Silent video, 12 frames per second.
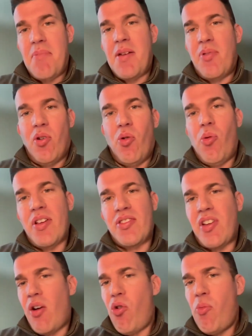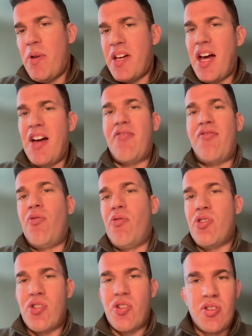People always say, oh, be
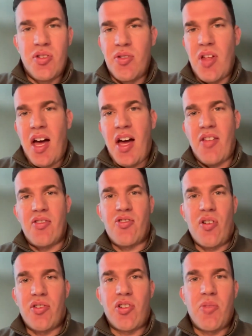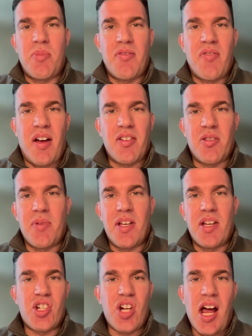careful, you shouldn't do that. The trust could be found to be
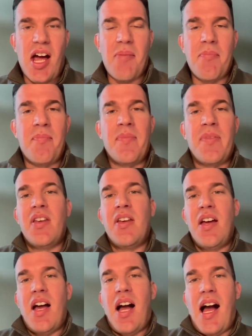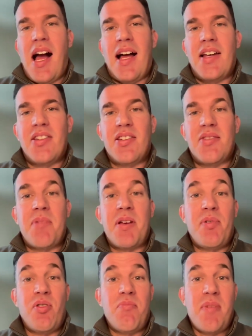a sham. And
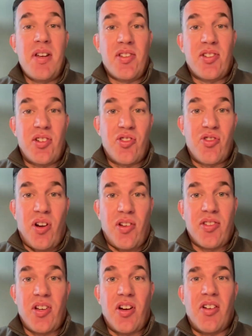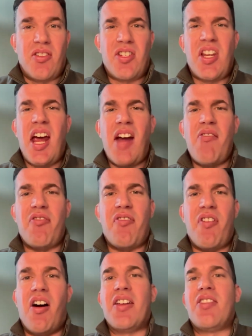people who administer trusts are
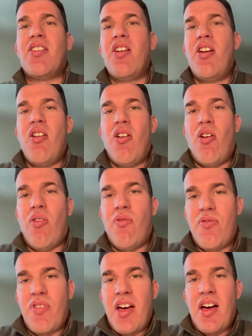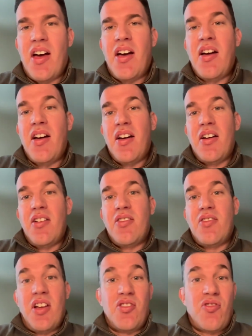terrified of their,
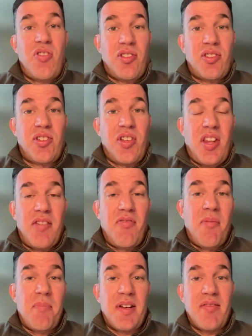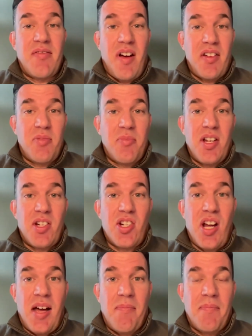their trusts that they run being found to be a
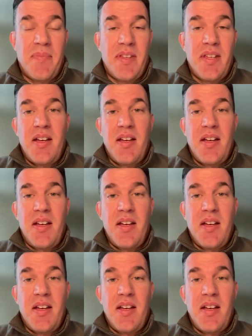sham.